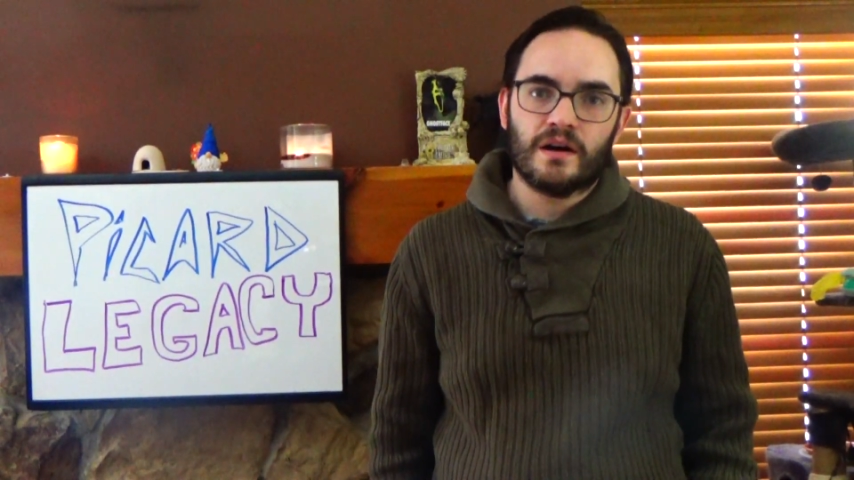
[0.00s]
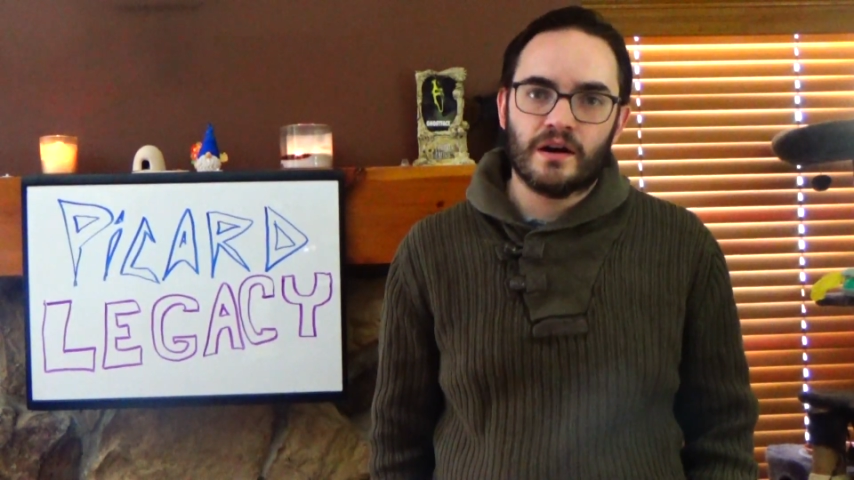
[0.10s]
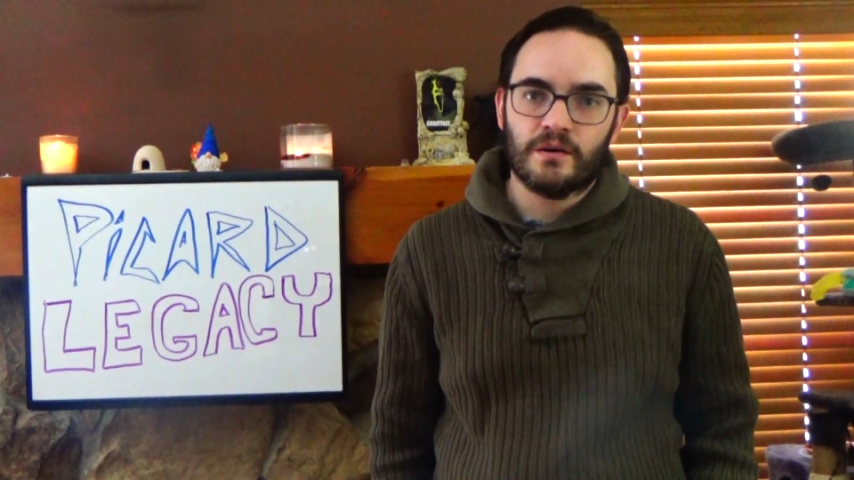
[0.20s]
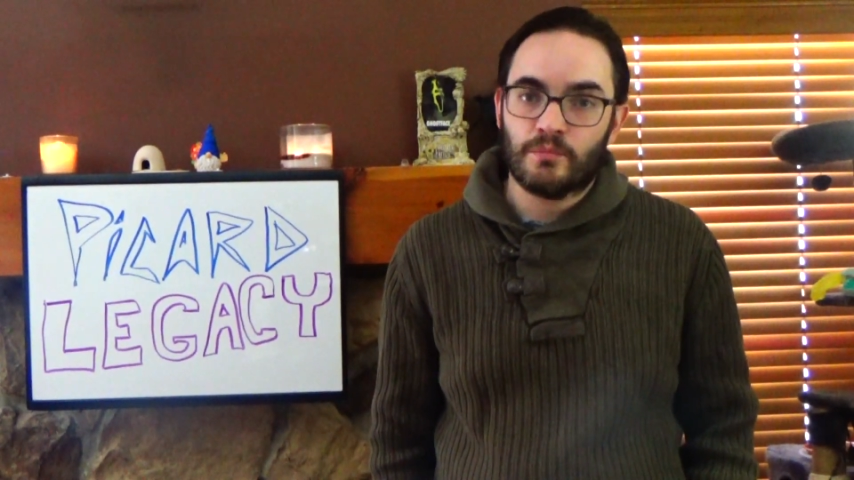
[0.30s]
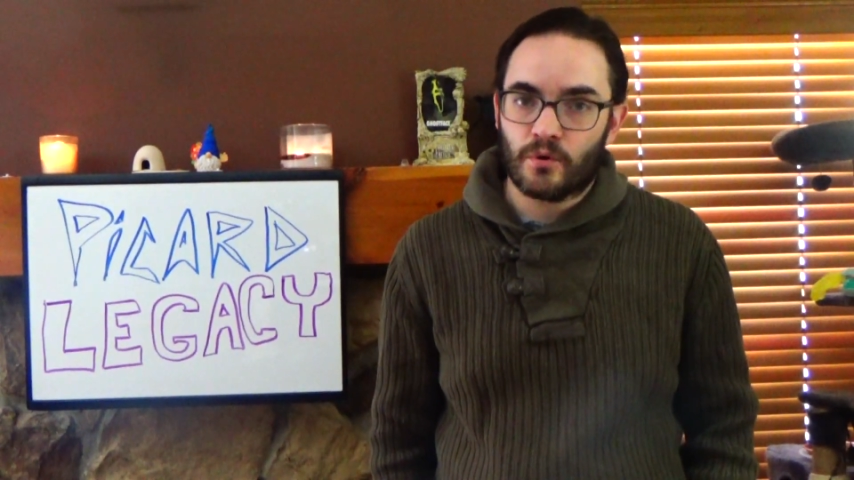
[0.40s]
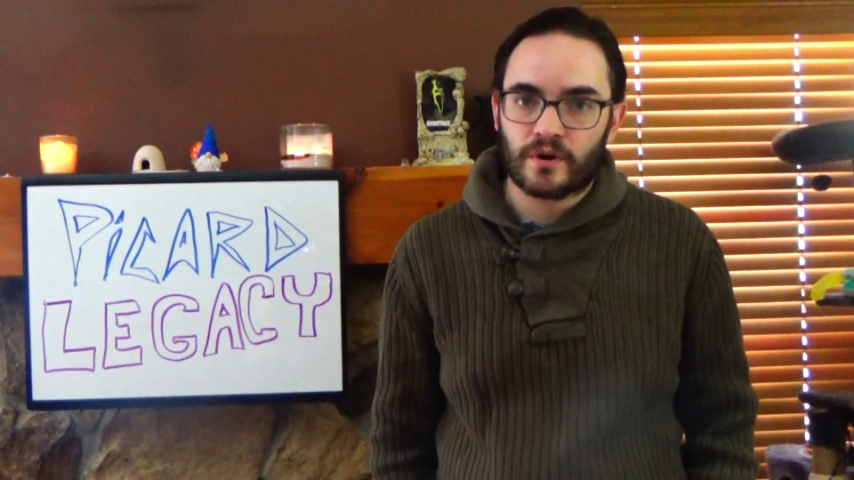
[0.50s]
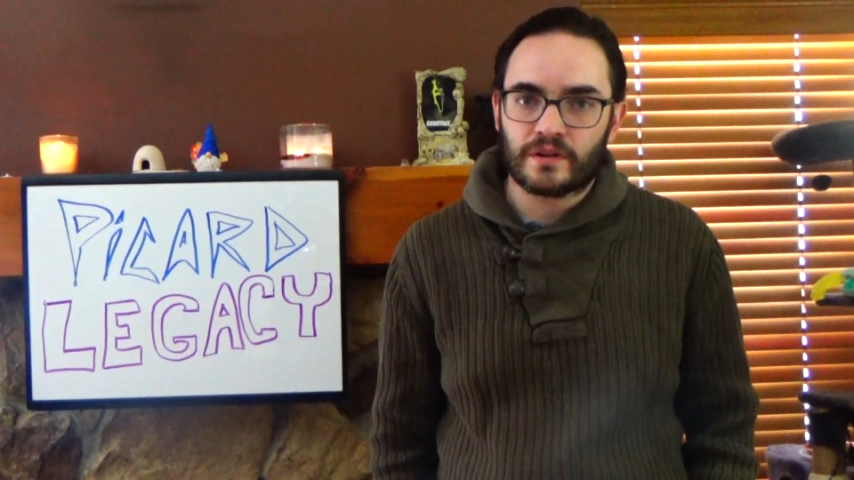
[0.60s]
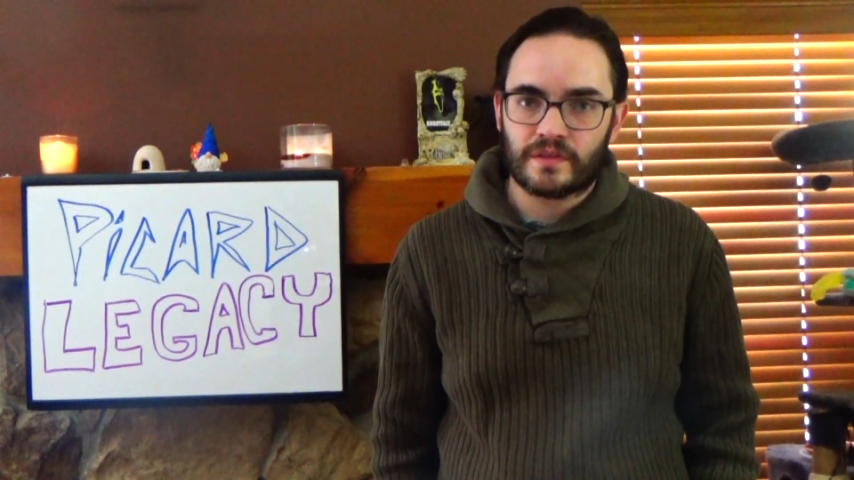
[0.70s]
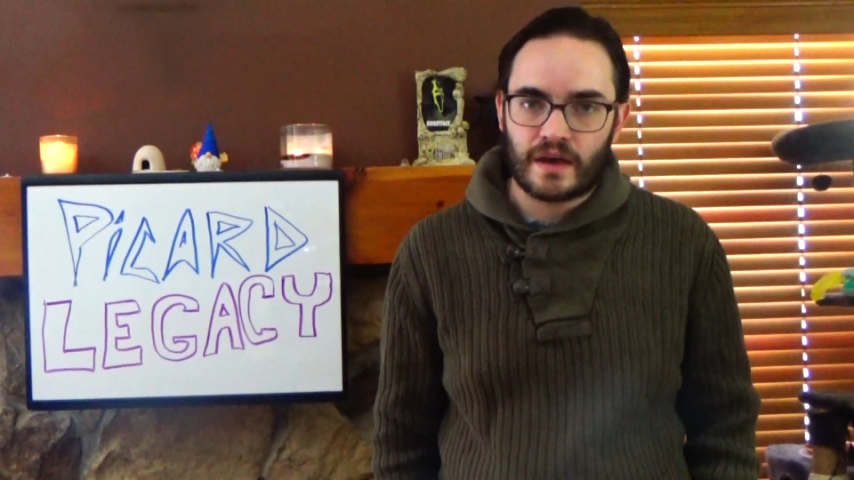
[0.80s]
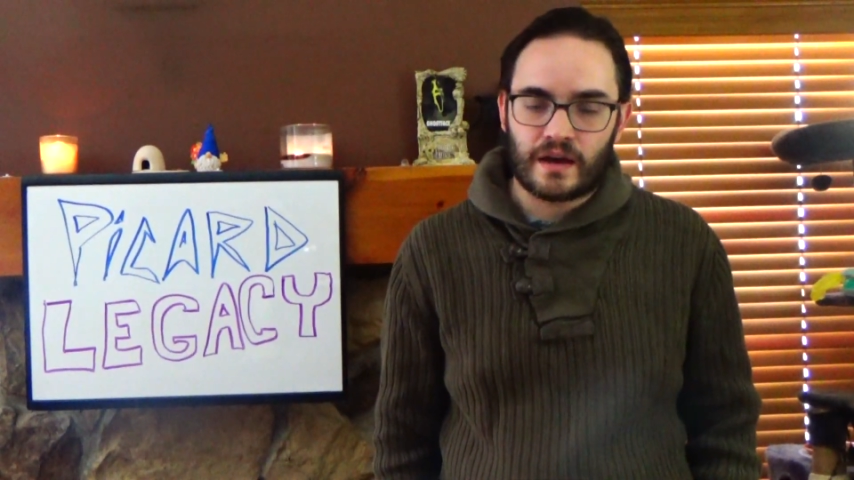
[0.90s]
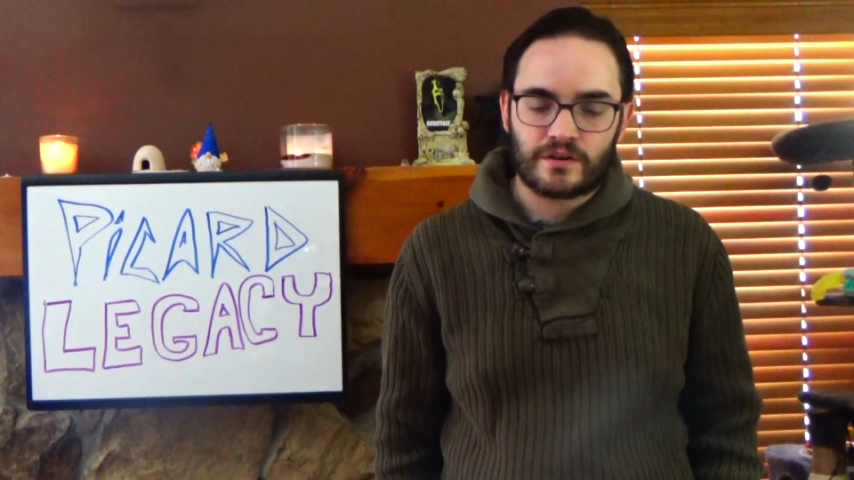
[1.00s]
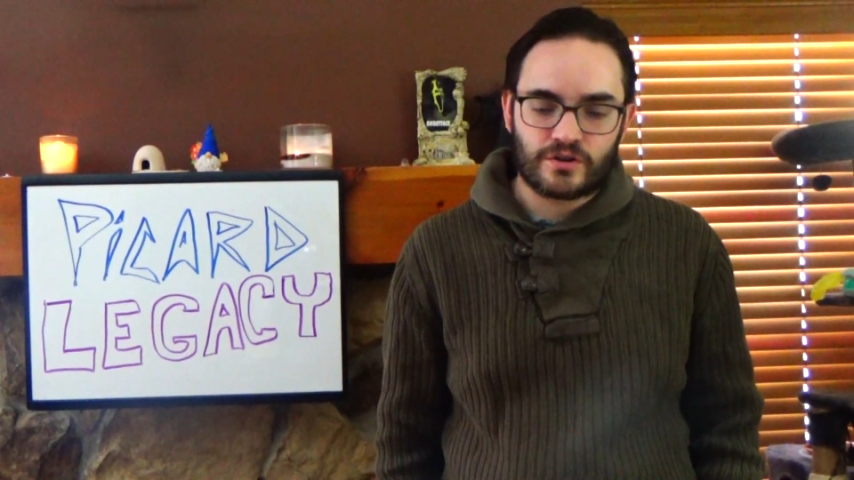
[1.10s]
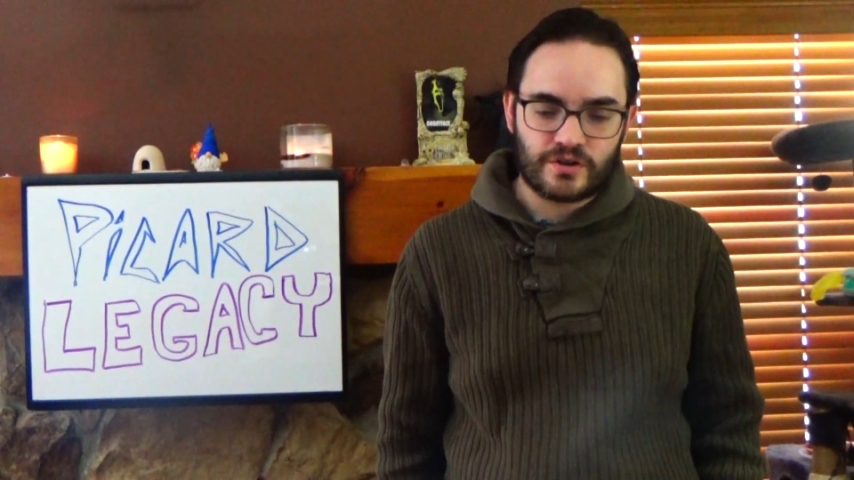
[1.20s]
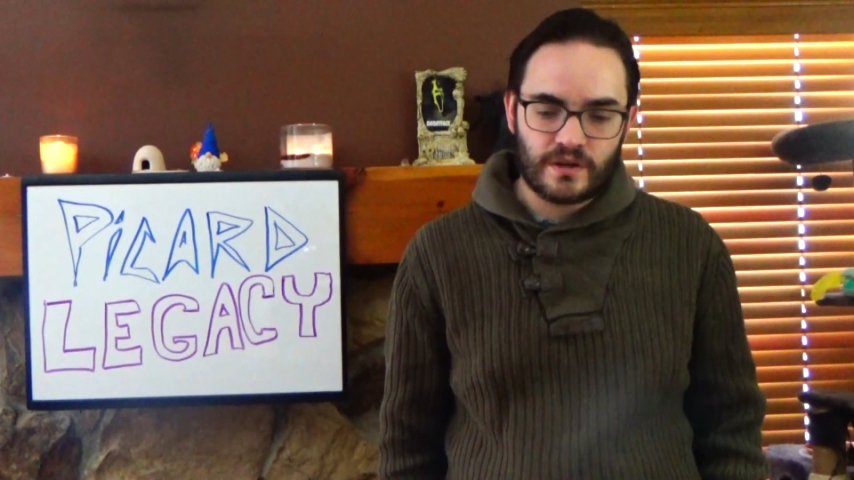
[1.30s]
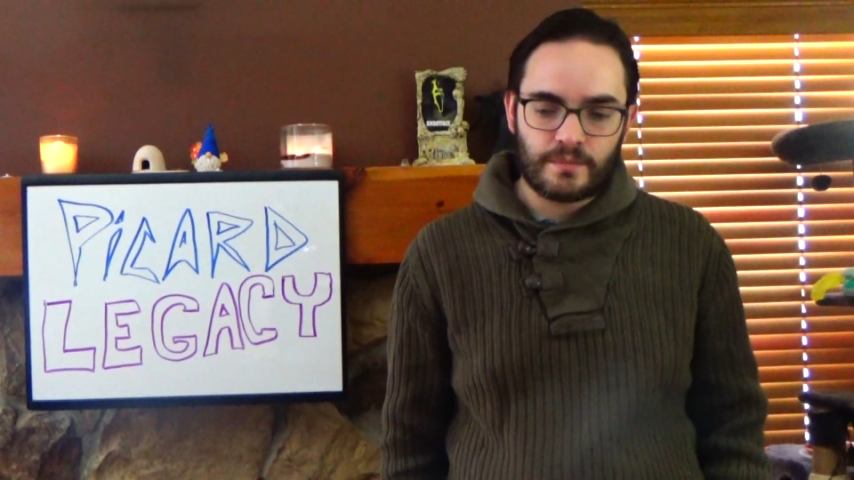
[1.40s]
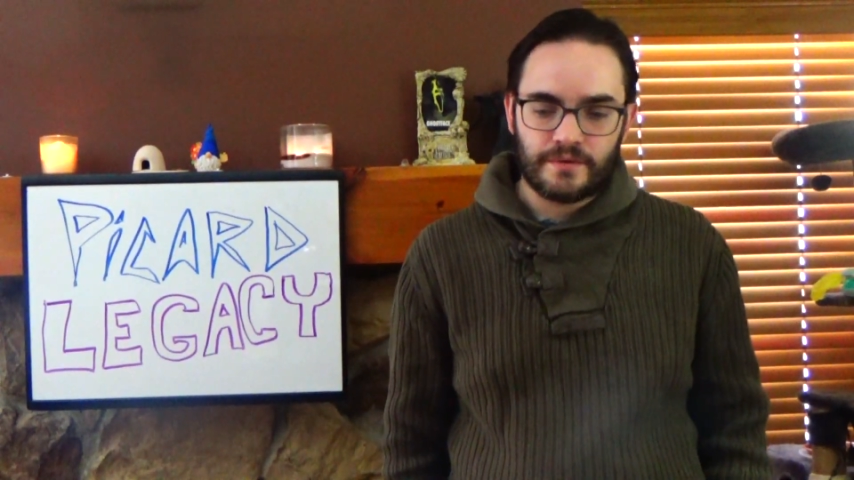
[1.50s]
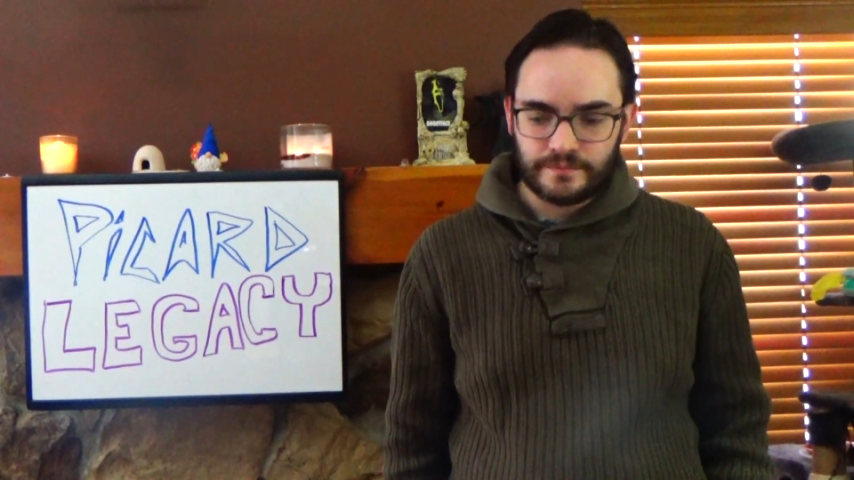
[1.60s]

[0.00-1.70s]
aboard that ship.